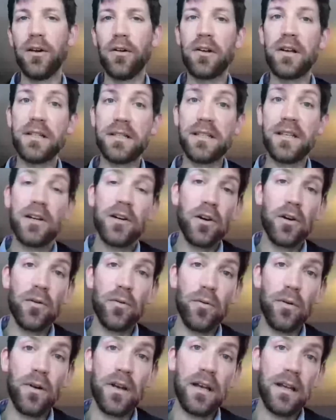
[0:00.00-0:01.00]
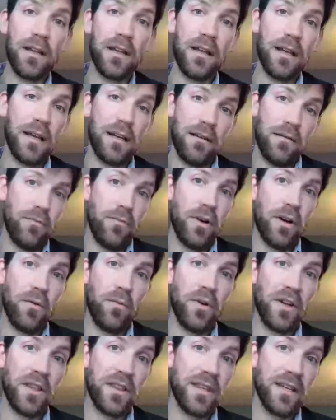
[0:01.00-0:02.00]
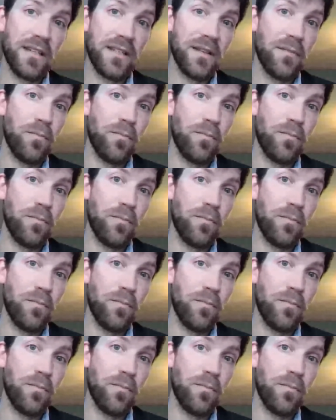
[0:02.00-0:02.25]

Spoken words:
consider with this